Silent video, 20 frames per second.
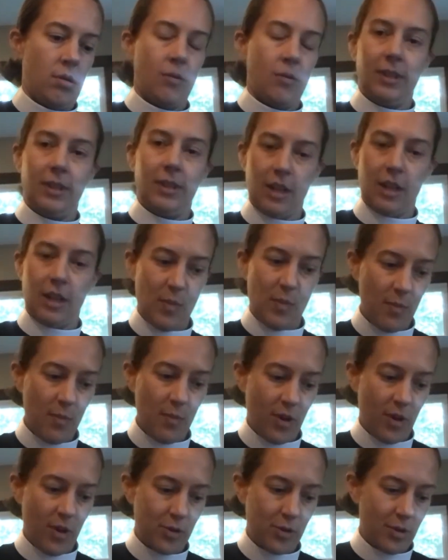Clean off my
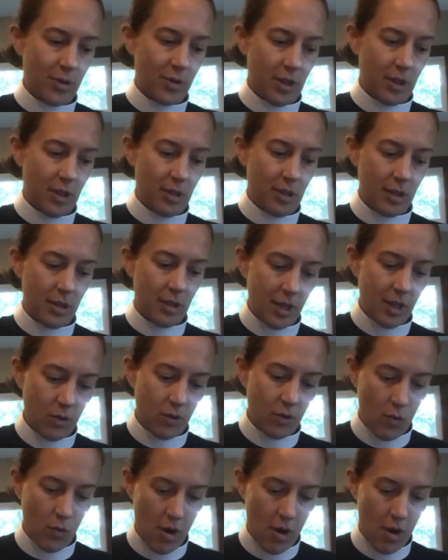brush really good. Get
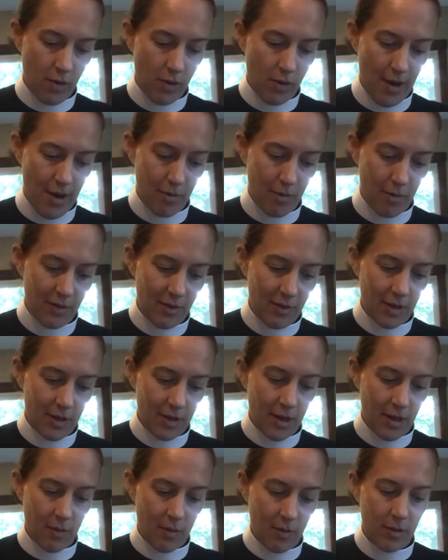the water out of it.
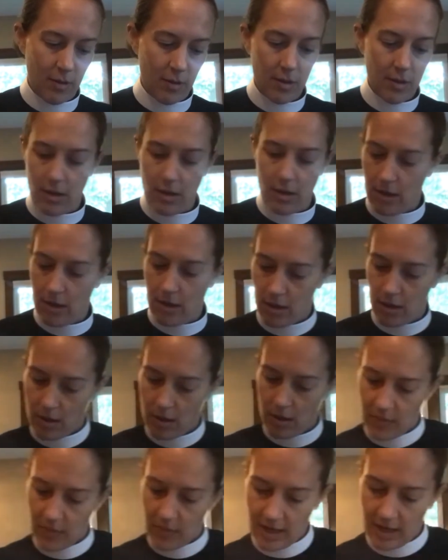Now
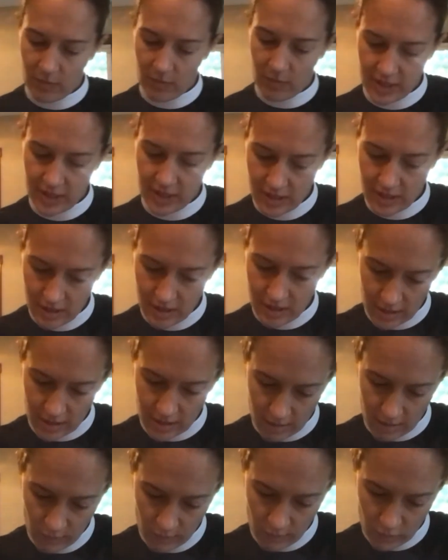paint my
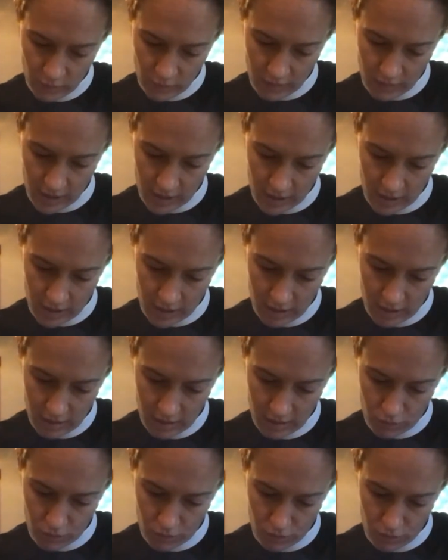stem green.